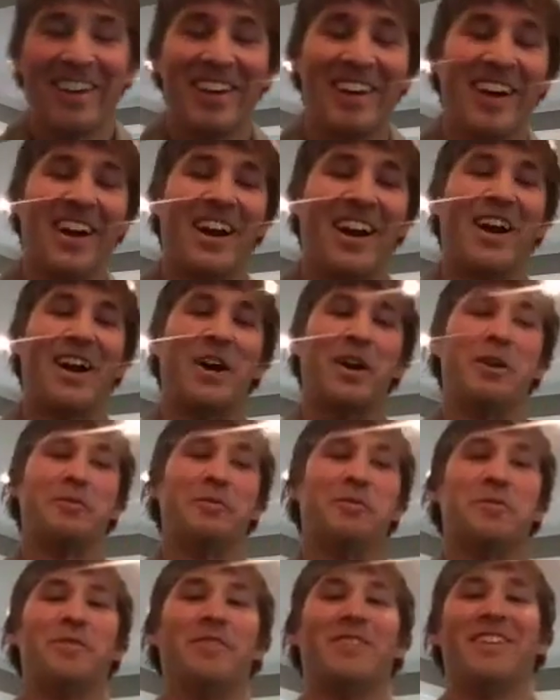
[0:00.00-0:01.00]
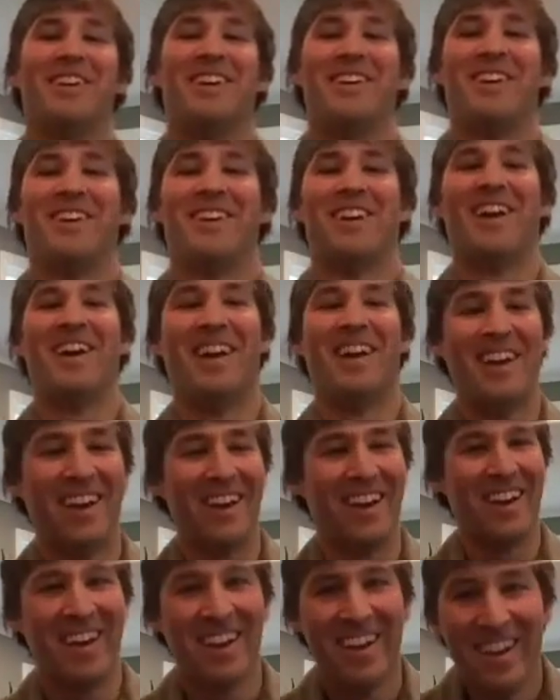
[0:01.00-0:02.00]
Um,
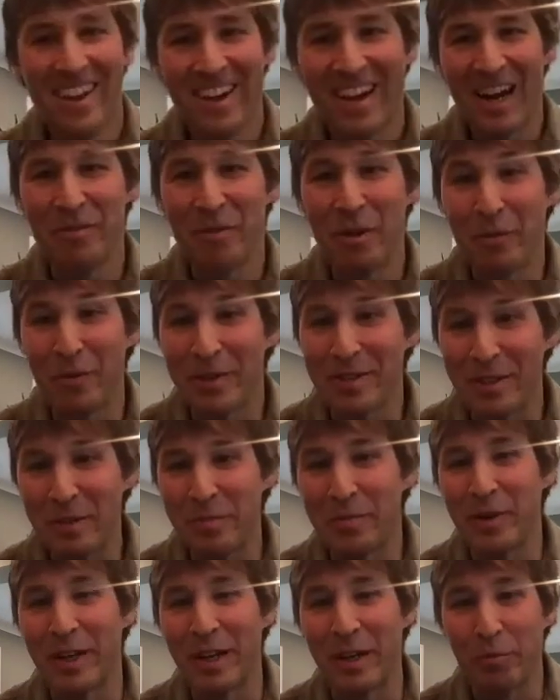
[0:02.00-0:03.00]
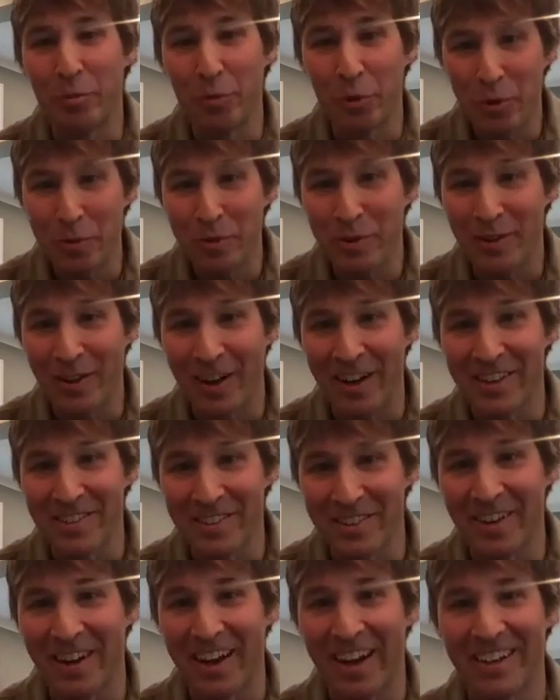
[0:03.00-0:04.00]
I remember sleeping in a broom
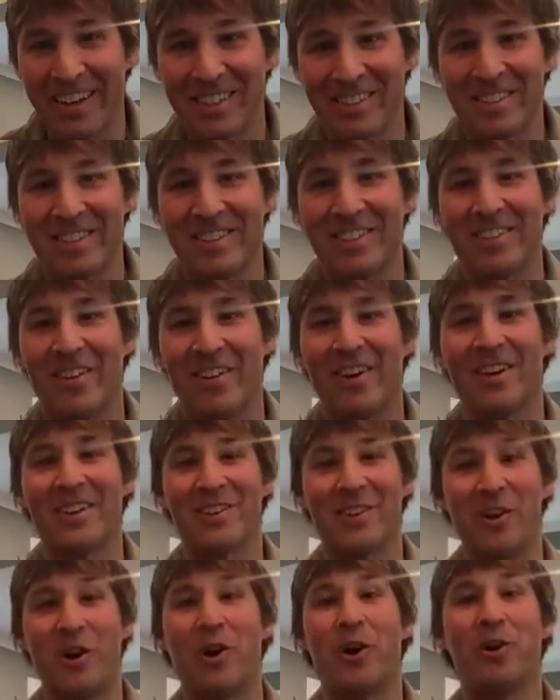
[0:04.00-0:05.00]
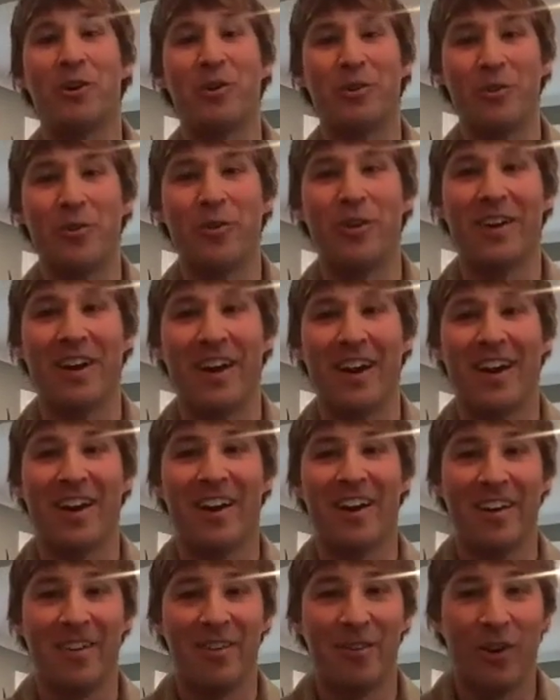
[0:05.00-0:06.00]
closet actually on call
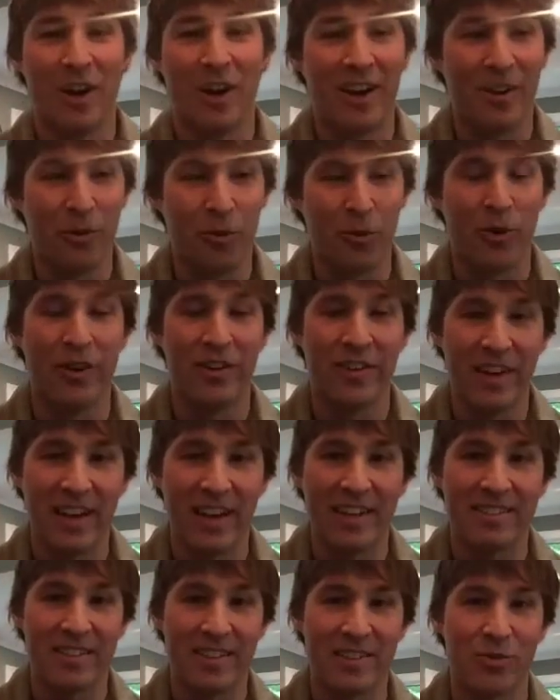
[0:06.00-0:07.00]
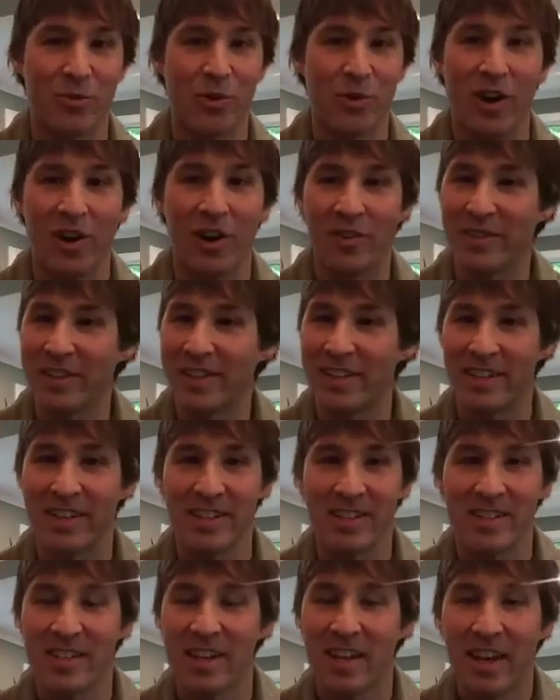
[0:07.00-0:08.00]
one night as well,
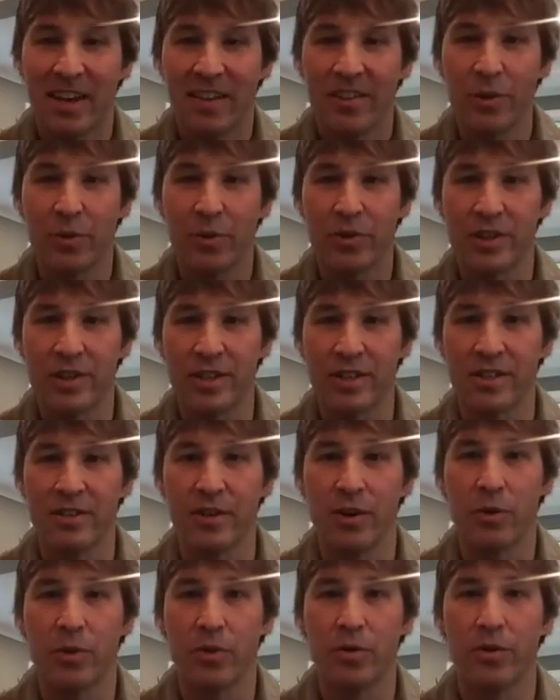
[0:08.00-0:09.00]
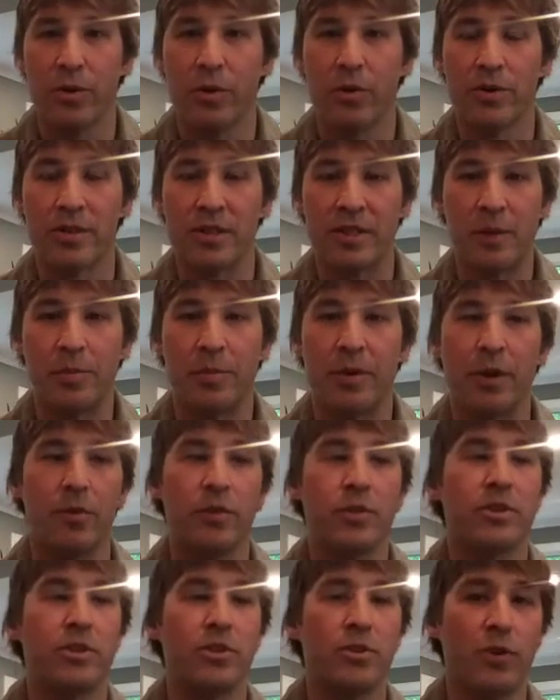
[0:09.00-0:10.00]
because there was just no sleep, and it
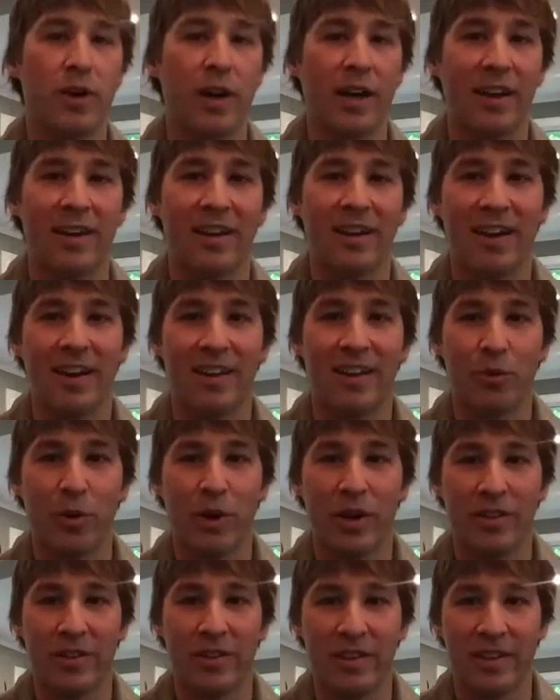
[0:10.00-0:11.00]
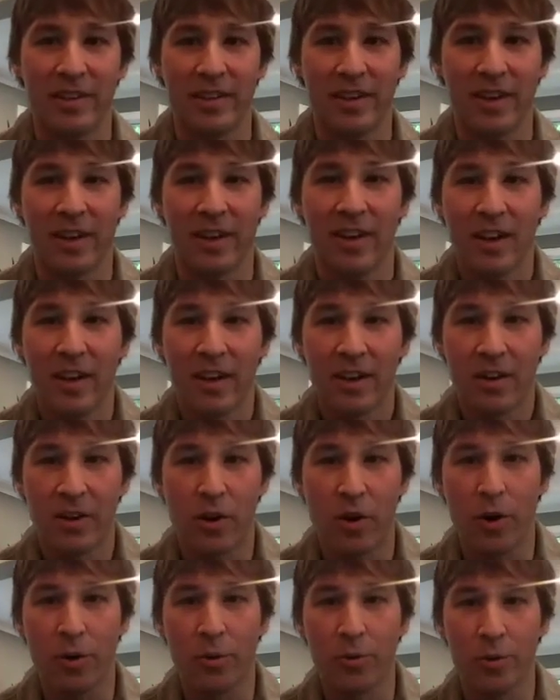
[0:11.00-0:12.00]
was too the way the
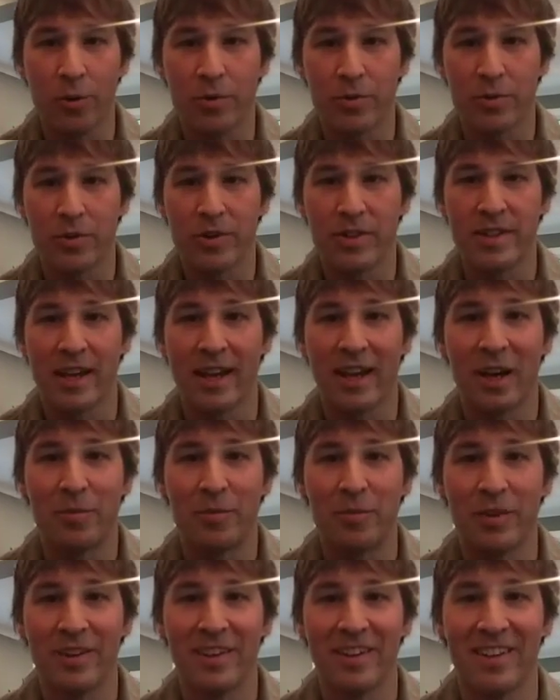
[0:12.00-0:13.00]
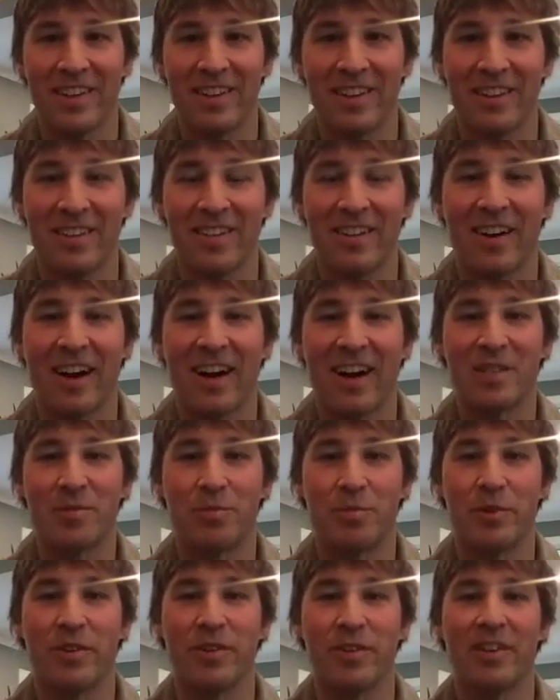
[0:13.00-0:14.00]
call rooms were set up in the
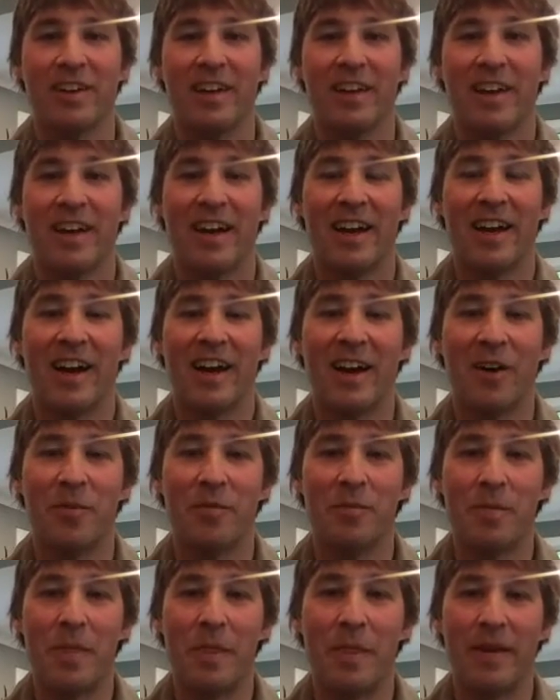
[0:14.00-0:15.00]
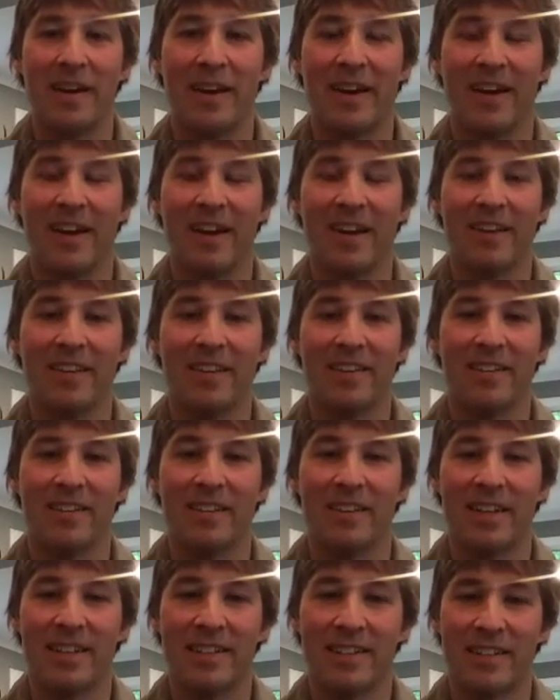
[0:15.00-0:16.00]
hospital,
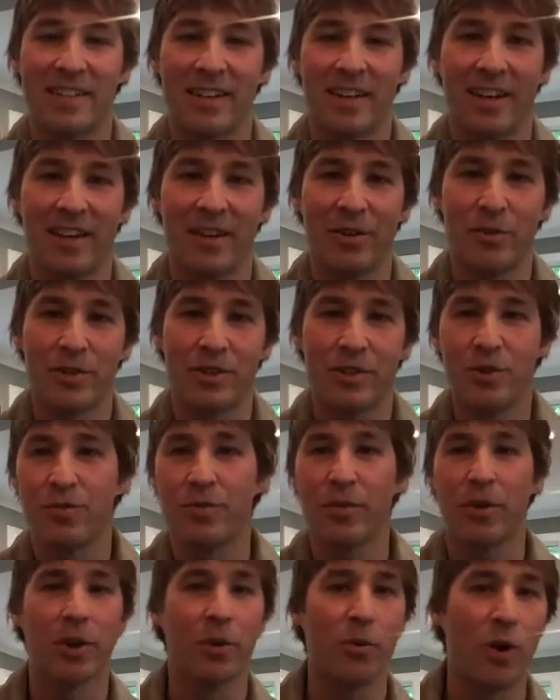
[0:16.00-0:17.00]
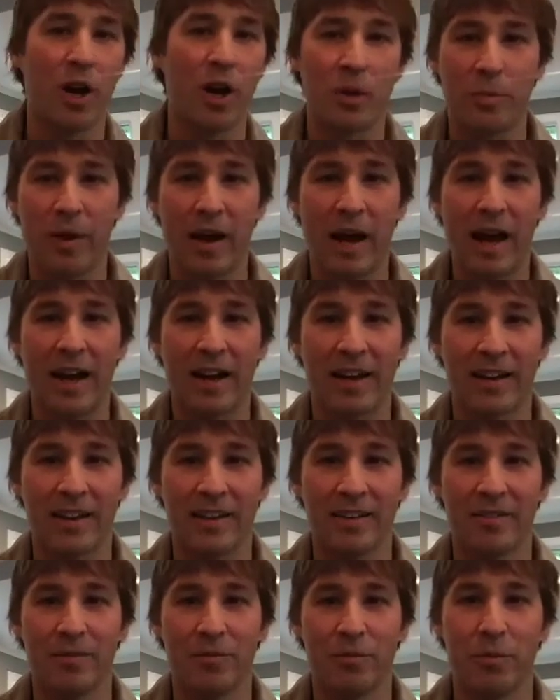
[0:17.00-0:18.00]
that it was too far to walk back,
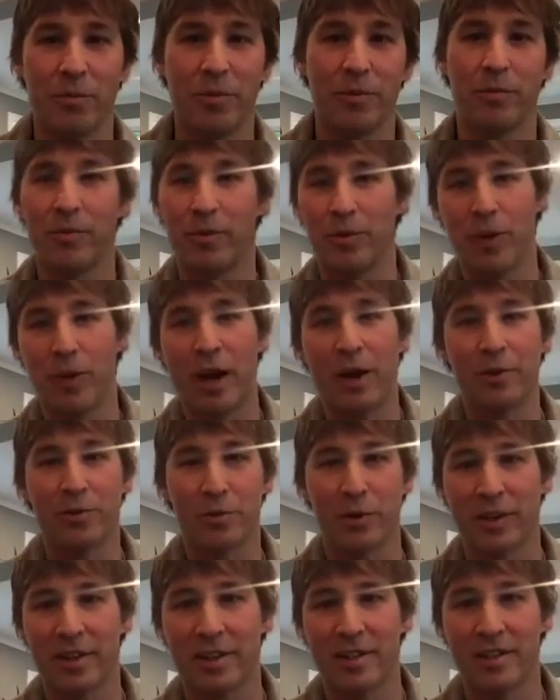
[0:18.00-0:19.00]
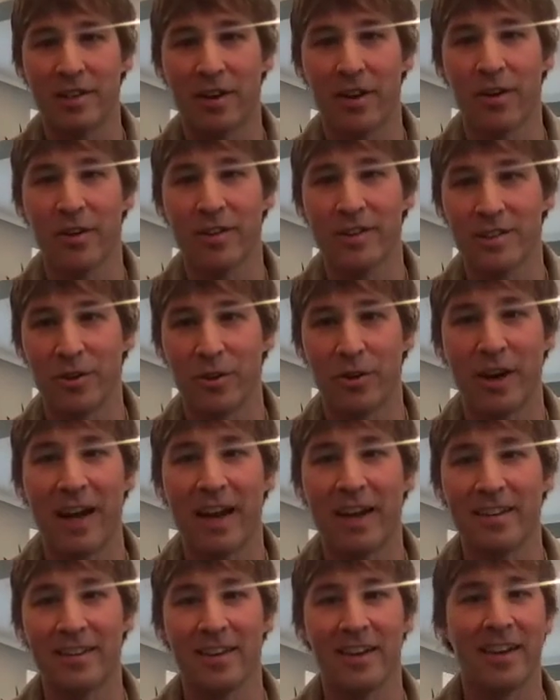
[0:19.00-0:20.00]
and the rounds were going to start. So I
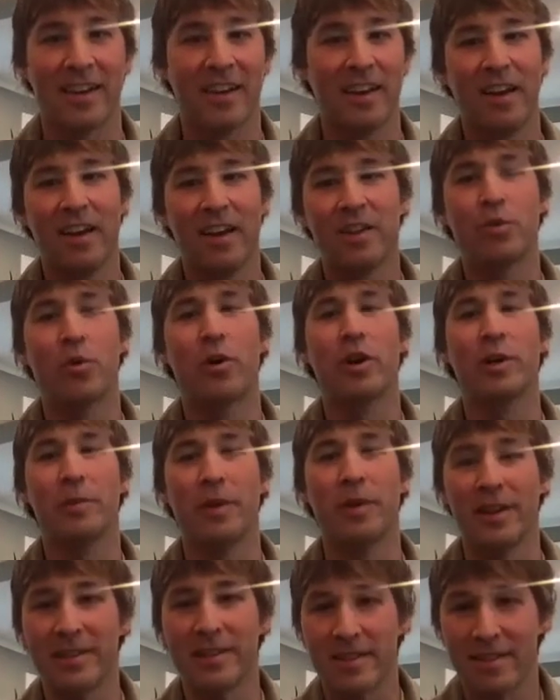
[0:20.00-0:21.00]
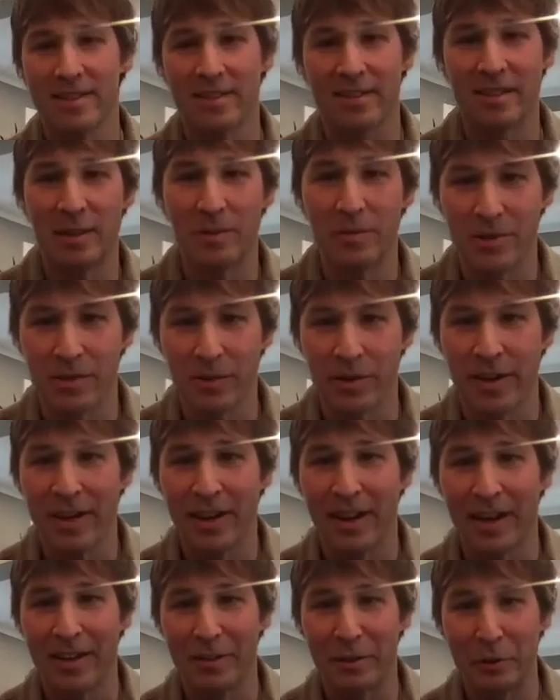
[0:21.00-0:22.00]
had like 20 minutes to sleep. So
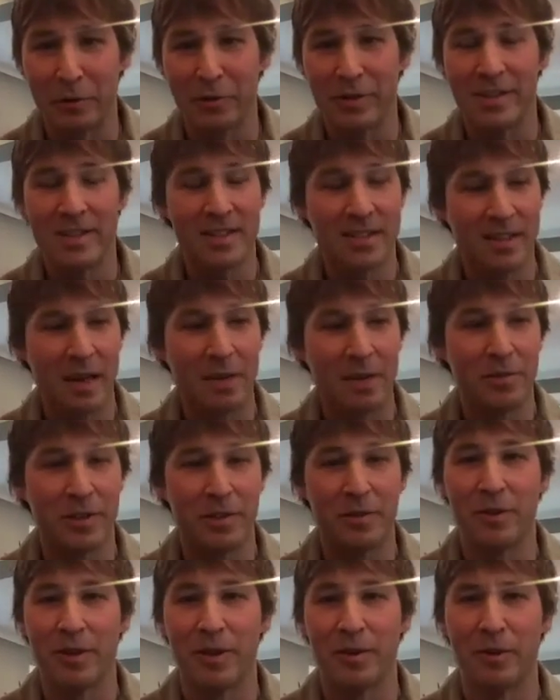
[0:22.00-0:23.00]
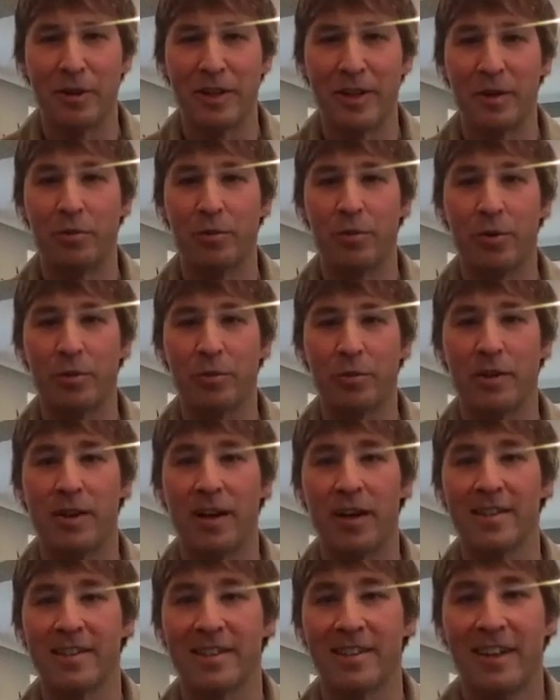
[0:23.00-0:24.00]
I literally slept in a broom
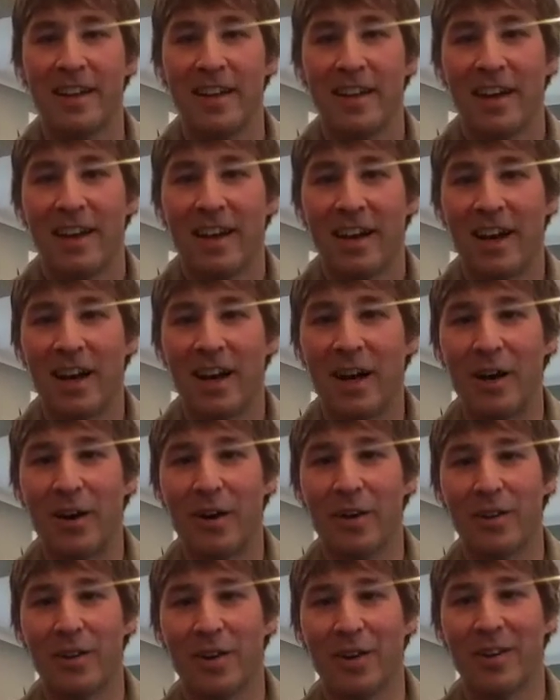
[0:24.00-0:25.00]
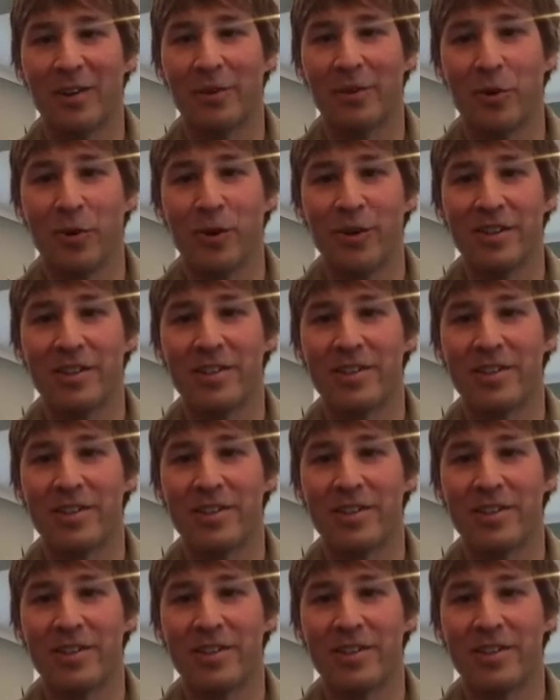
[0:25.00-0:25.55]
closet on the ward.